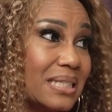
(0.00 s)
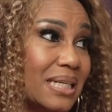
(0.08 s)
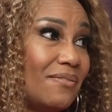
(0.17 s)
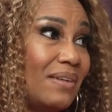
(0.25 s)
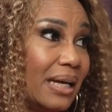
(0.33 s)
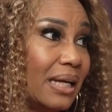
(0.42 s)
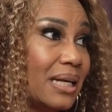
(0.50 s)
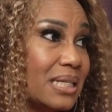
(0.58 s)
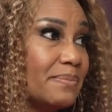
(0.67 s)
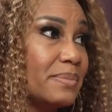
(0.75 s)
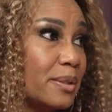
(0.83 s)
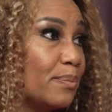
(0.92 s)
see if I can get
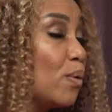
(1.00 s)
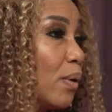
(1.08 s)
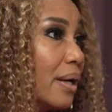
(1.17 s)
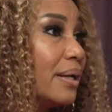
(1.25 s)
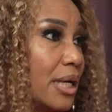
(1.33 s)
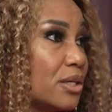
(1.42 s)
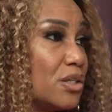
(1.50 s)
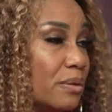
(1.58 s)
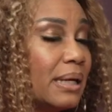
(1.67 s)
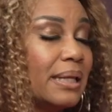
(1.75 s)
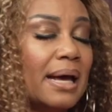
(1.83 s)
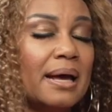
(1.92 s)
some support in
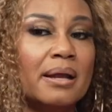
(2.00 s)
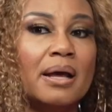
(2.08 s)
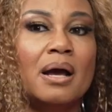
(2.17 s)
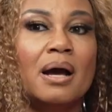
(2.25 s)
doing that.